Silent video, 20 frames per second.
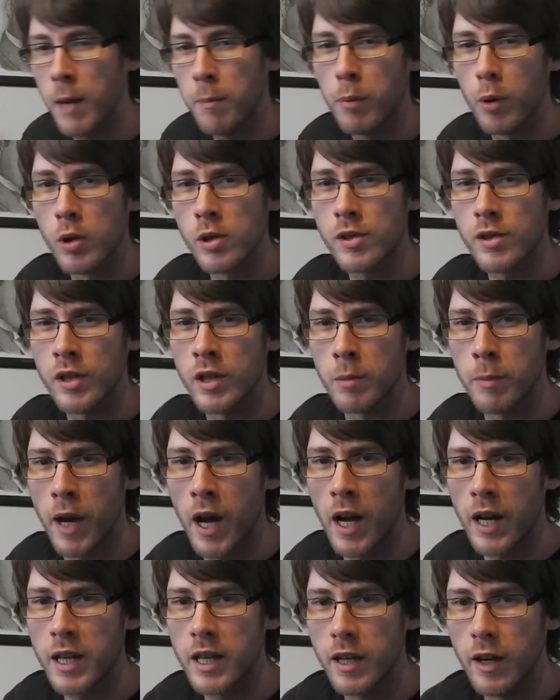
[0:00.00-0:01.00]
poster in the
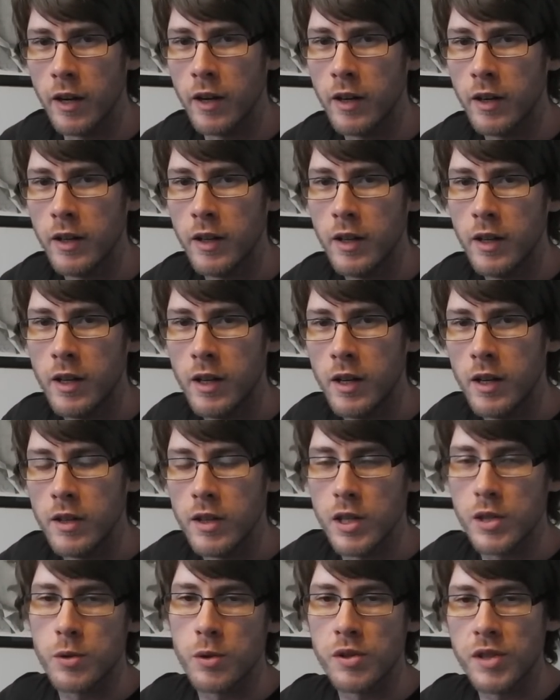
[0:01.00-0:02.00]
back here,
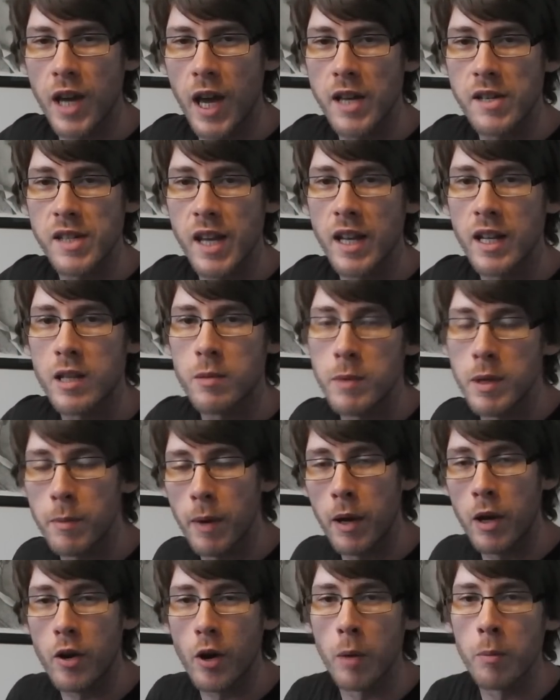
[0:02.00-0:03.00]
this was uh, sent to me
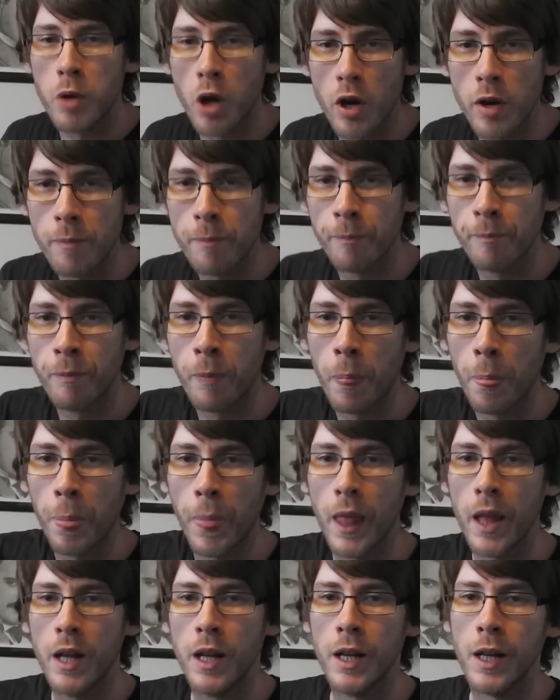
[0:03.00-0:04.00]
by Grubgun.
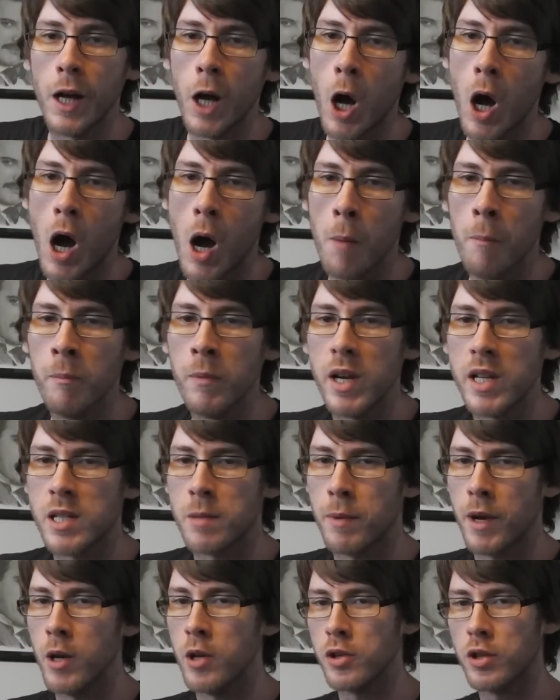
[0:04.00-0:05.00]
Um, it's
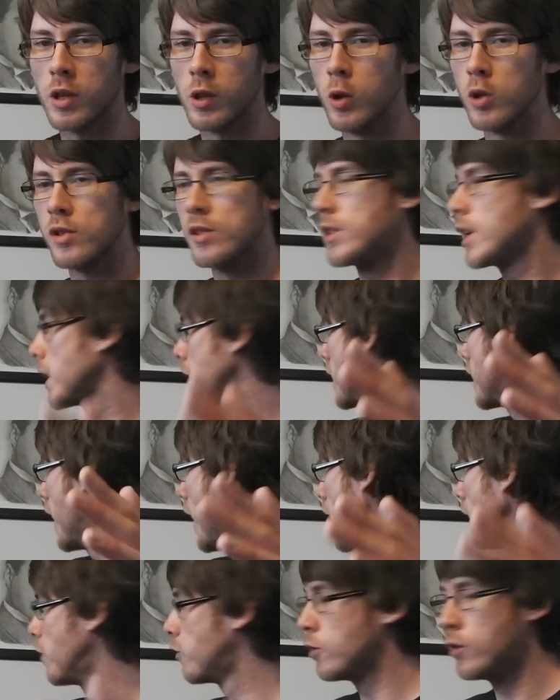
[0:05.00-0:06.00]
about as close as I can
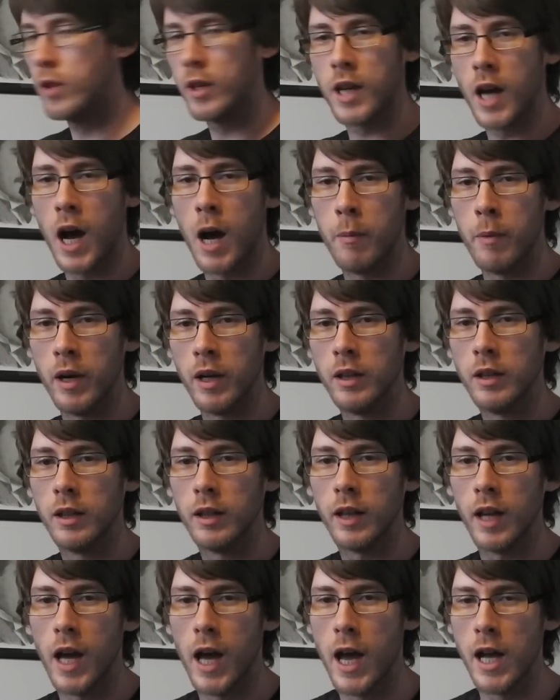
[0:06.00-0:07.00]
get it to the camera,
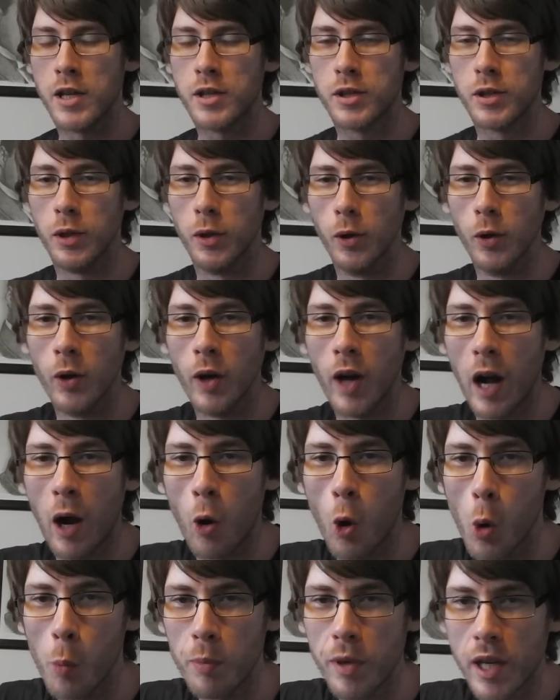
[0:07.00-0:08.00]
uh, so I
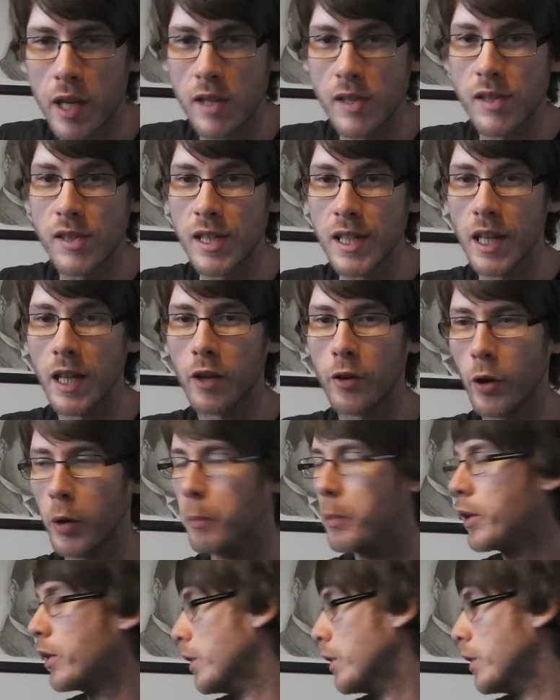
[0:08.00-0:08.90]
hope you can see it, Grub.